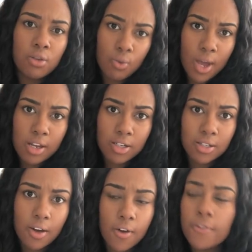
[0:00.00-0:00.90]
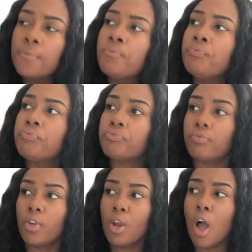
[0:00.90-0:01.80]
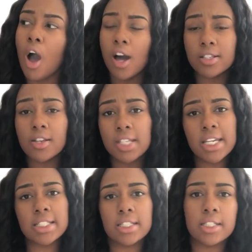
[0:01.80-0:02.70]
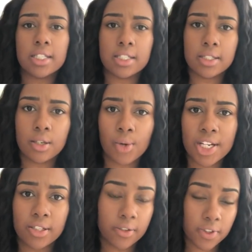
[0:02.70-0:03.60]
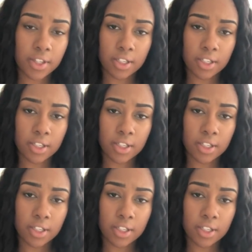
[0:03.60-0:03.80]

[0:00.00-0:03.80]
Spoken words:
you weigh yourself. Also take into consideration the